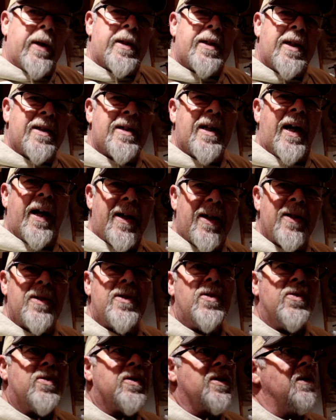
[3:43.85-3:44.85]
her, I says, I could
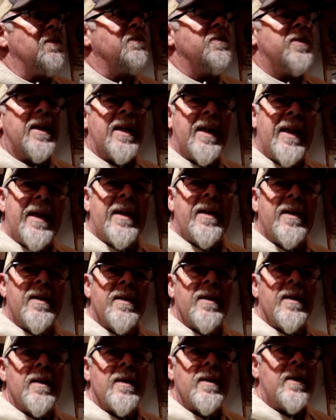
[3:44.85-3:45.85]
use something to eat.
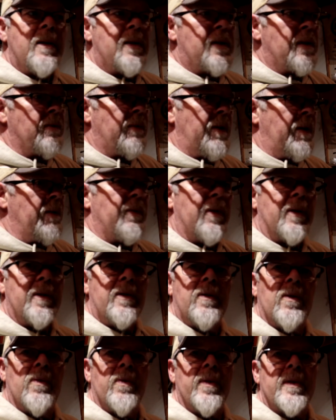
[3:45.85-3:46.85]
She said, well, well,
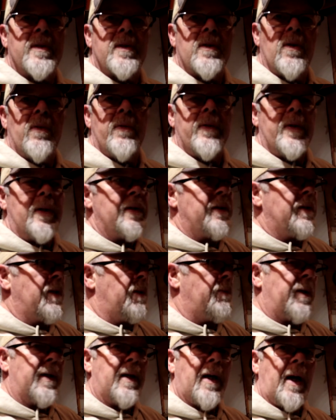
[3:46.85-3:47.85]
you know where the stove is.
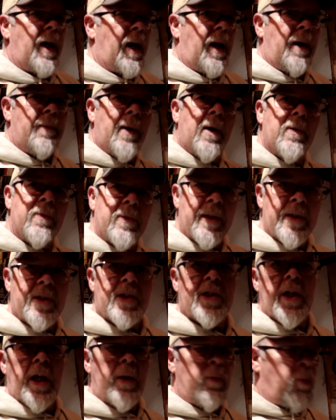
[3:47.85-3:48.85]
I'm like, I'm out in the
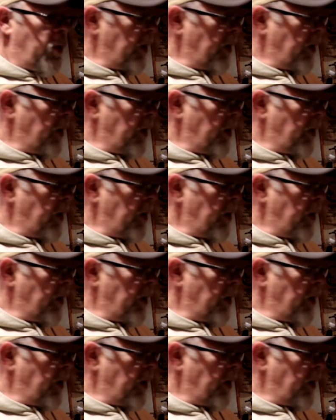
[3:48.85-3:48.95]
shed